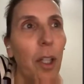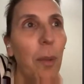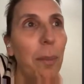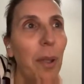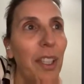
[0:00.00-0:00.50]

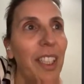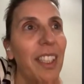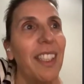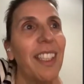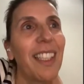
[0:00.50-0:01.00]

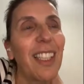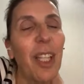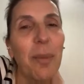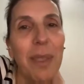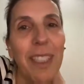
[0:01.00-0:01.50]
companion
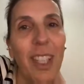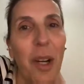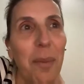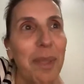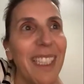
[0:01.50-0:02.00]
global
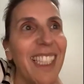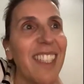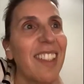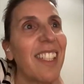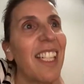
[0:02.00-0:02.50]

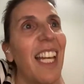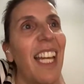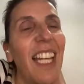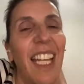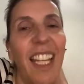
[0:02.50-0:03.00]
companies
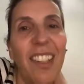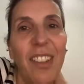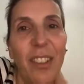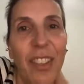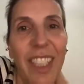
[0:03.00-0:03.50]

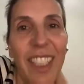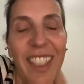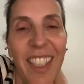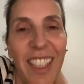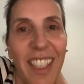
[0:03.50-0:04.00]
entering
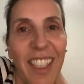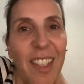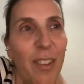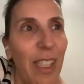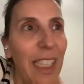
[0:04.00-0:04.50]
the
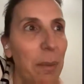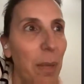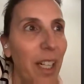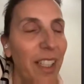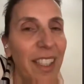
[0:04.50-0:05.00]
Israeli
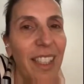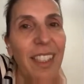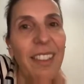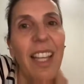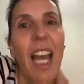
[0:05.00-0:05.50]

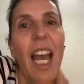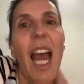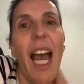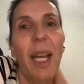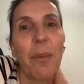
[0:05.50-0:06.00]
market.
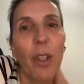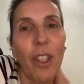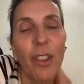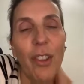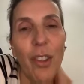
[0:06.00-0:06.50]
I'm
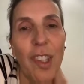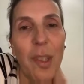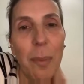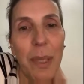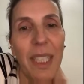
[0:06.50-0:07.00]
going to
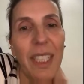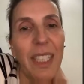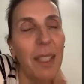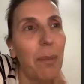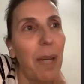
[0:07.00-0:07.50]

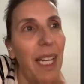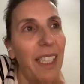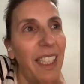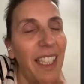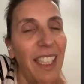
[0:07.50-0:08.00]
speak in
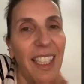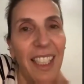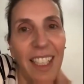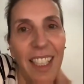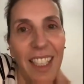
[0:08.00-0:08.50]
my
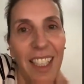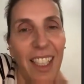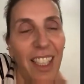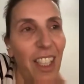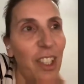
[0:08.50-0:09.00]

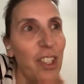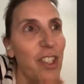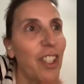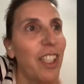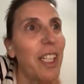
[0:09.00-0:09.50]

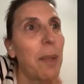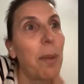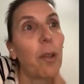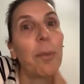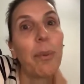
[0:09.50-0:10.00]
lecture
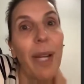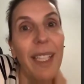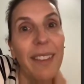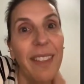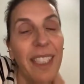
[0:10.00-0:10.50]
about
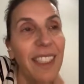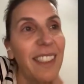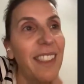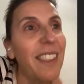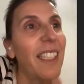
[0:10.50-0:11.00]
branding,